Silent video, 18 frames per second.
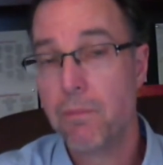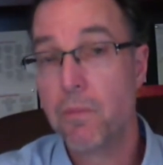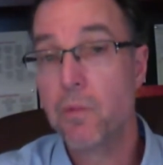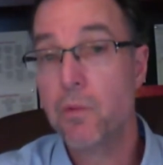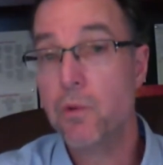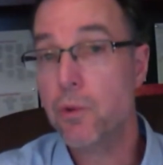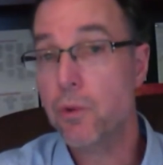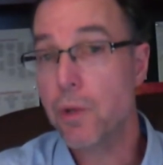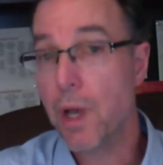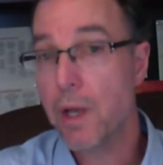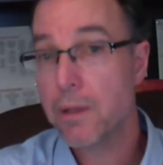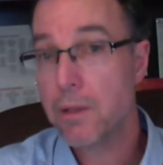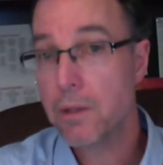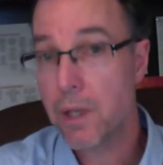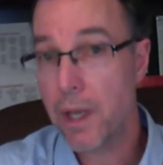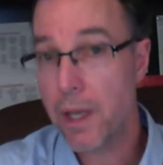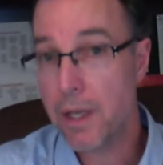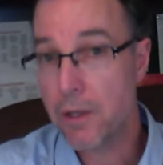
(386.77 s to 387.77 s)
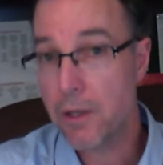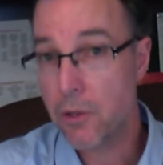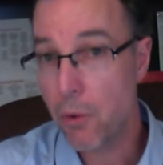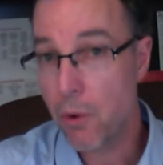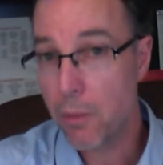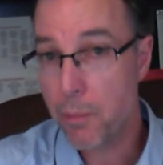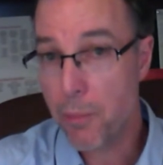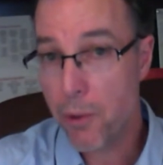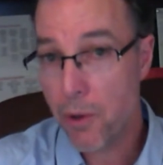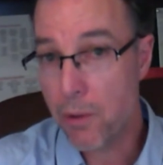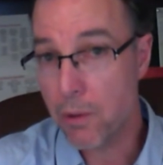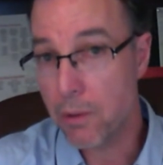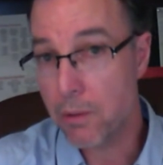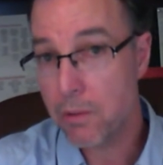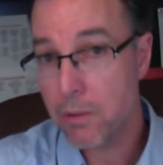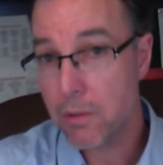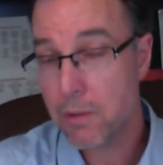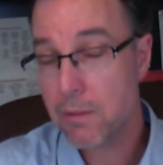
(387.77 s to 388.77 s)
Do not take your
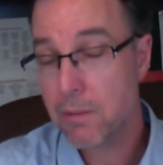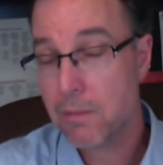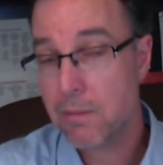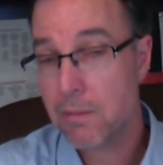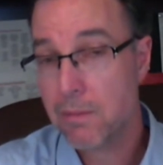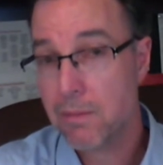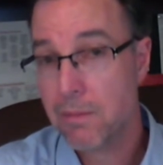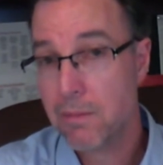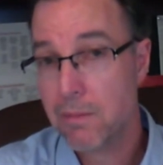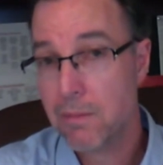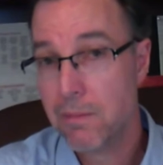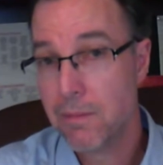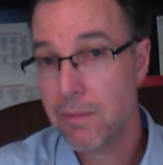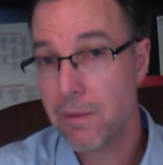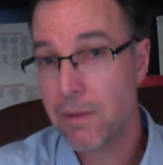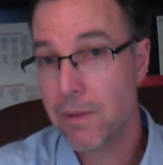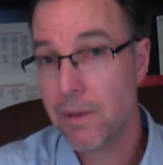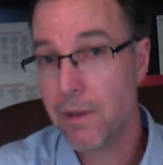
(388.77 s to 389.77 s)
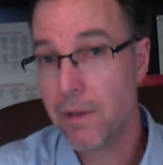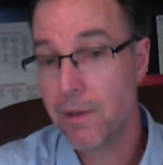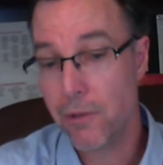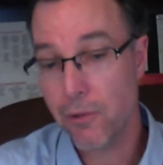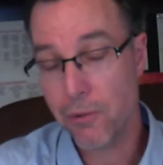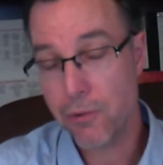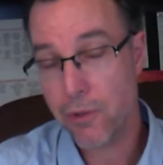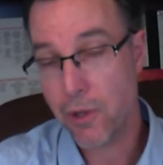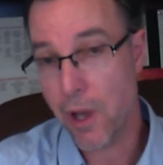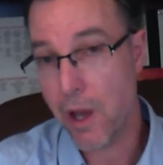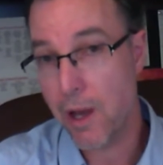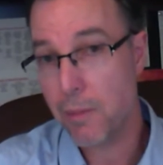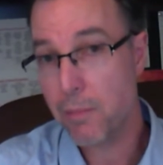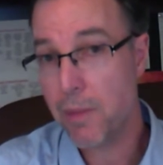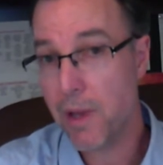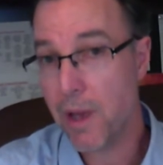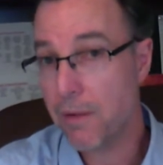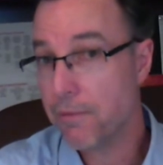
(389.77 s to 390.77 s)
pearls, your
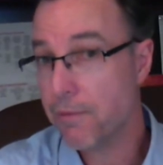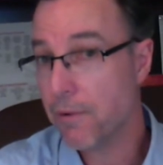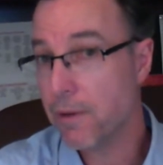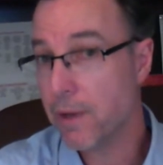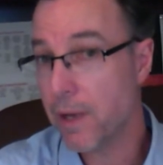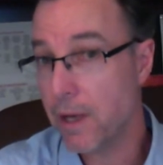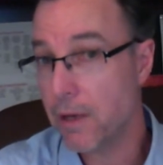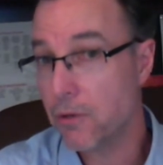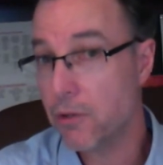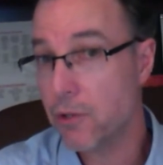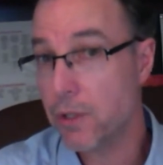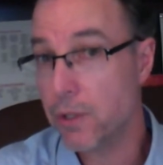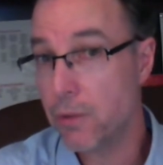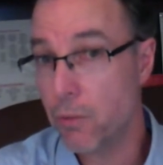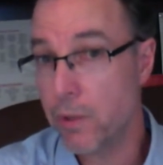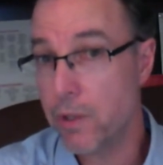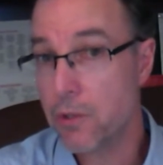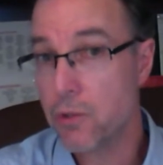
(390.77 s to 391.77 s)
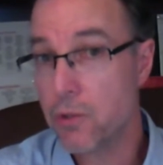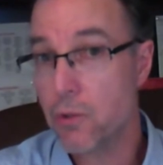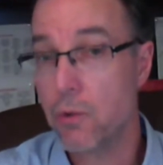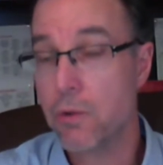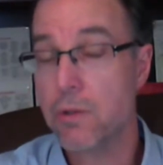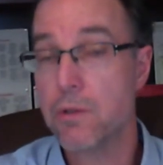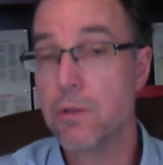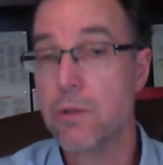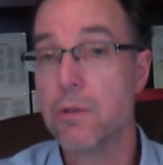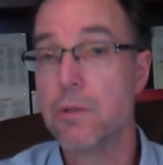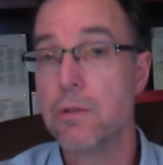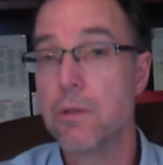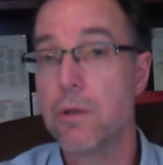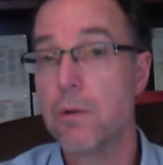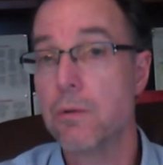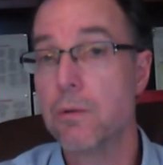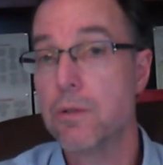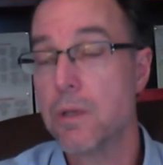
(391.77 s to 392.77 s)
time, effort, energy, resources,
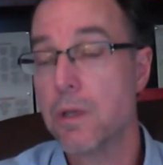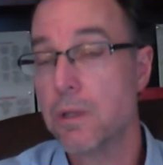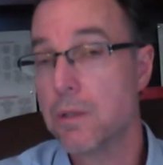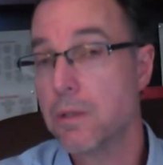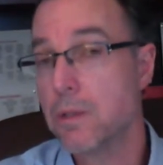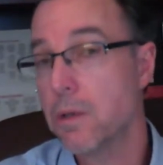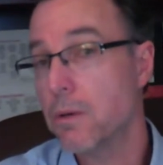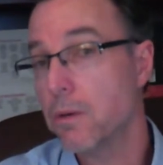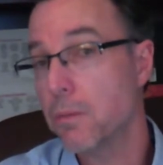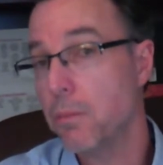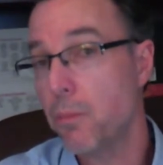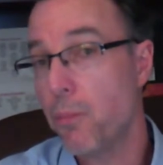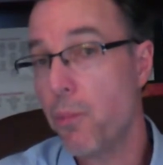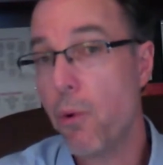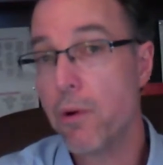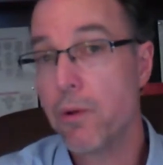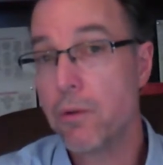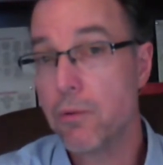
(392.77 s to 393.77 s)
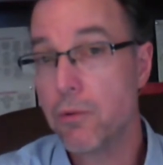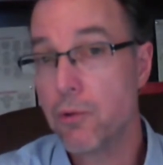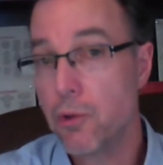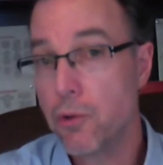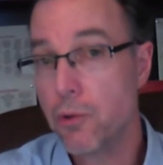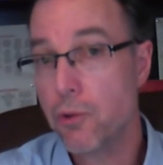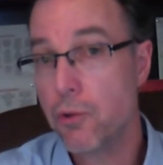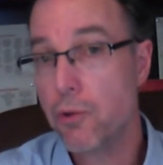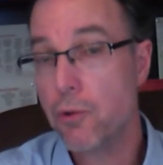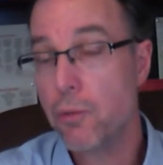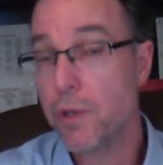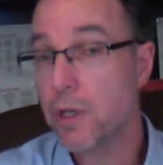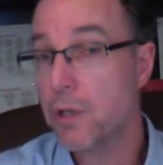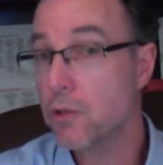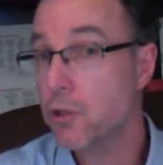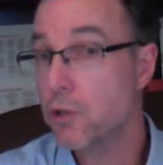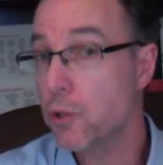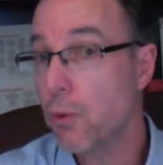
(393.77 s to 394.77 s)
those things that are important to you,
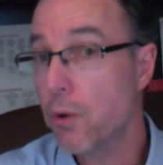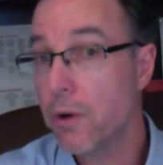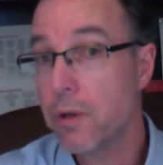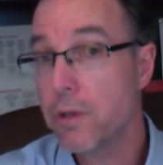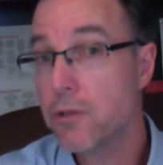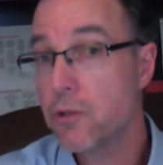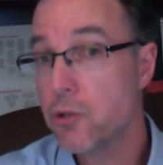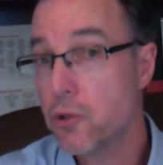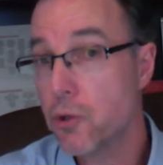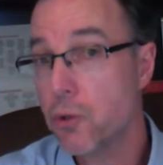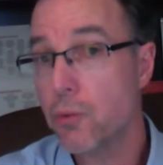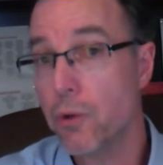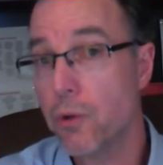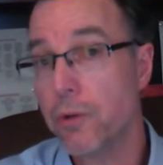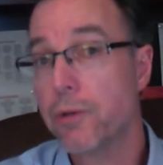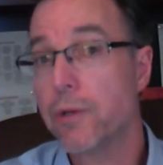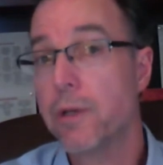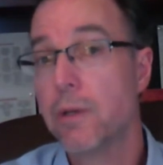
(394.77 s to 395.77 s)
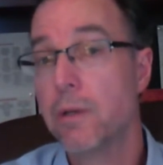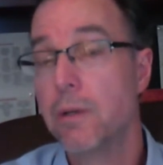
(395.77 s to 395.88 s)
because you are a steward